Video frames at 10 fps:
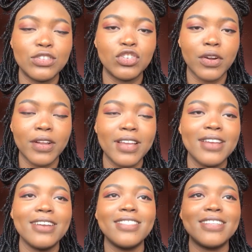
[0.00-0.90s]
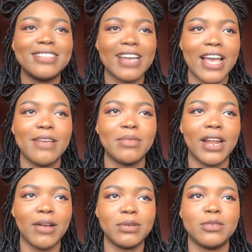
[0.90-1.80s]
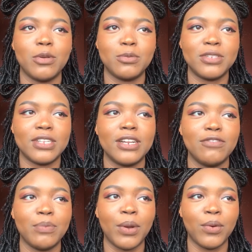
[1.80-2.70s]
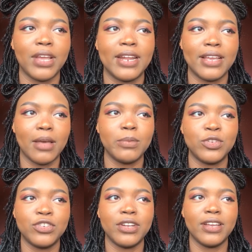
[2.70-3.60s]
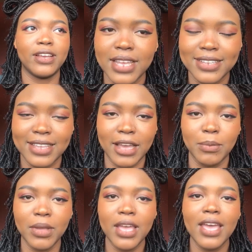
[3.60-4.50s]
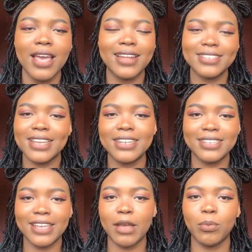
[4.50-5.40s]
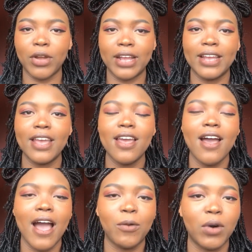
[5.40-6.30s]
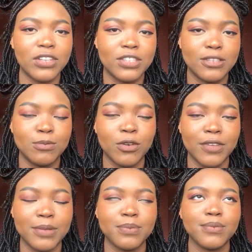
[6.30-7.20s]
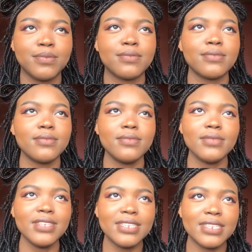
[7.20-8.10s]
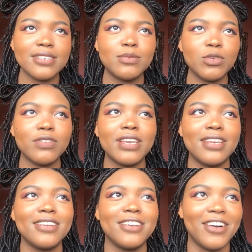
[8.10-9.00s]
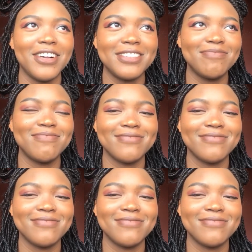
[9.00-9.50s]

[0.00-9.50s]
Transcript: during the time that I was supposed to be studying for my organic chemistry exam, I decided to take a break. I watched this movie. This movie, y'all.